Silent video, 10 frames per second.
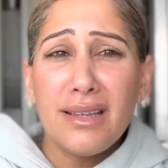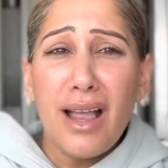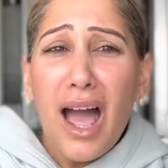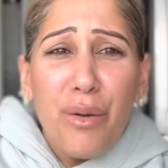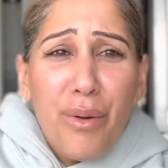
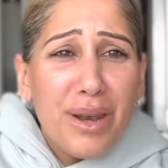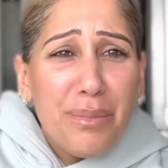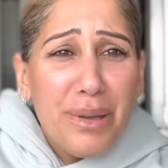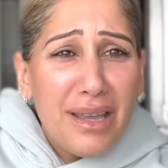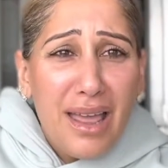I don't want
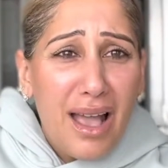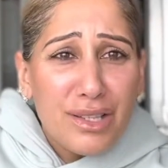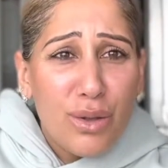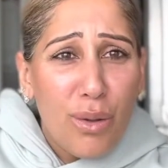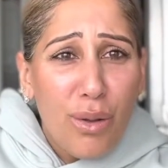to be an
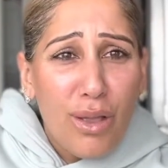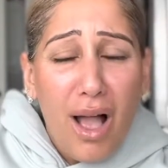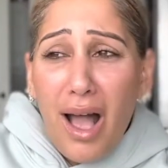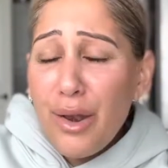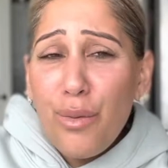asshole.
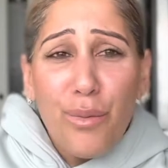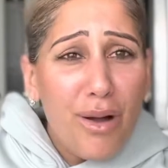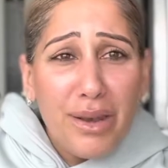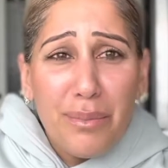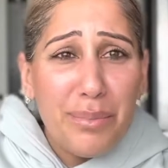I don't
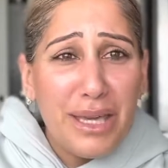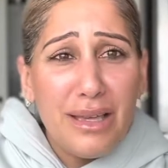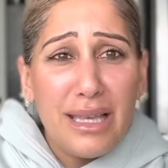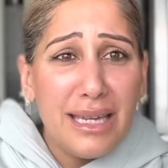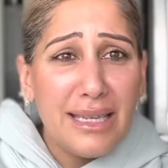want to be
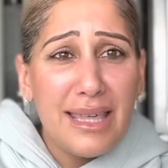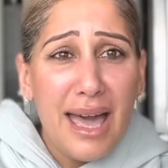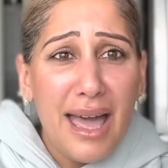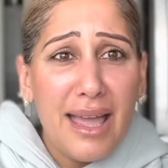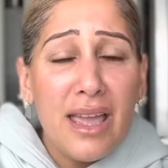like
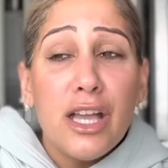that.